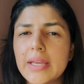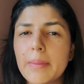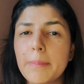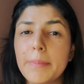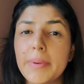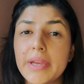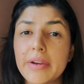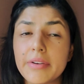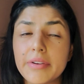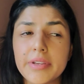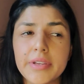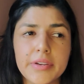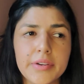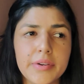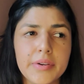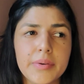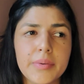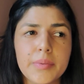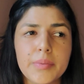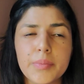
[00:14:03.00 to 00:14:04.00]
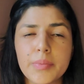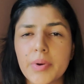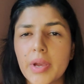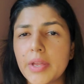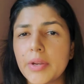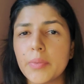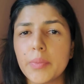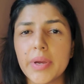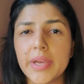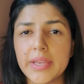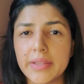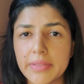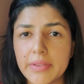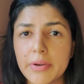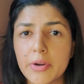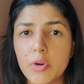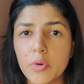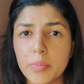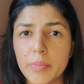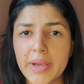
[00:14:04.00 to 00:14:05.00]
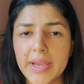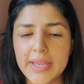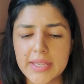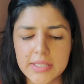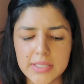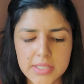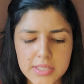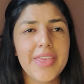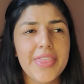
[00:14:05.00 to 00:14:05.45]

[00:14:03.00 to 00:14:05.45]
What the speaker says: a barrier right away in their own minds.